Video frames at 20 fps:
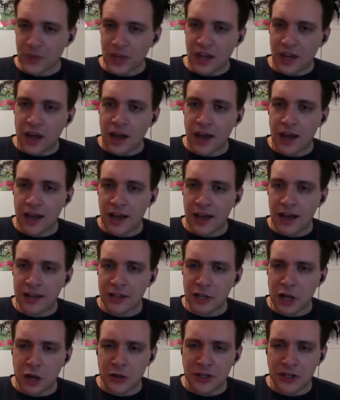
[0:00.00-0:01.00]
However,
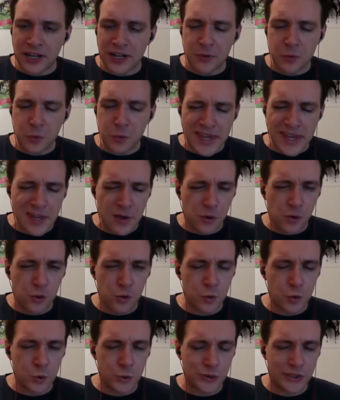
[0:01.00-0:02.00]

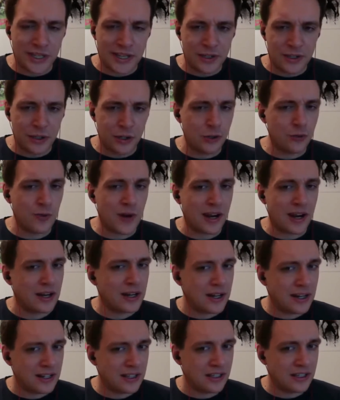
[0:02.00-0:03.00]
did we all
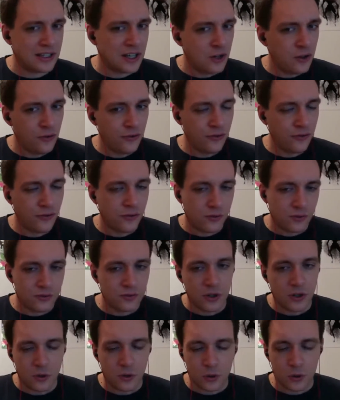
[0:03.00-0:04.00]
see the direct
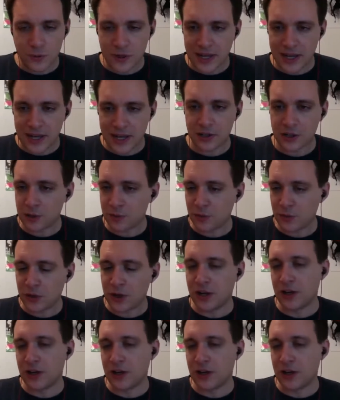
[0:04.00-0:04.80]
itself, or did we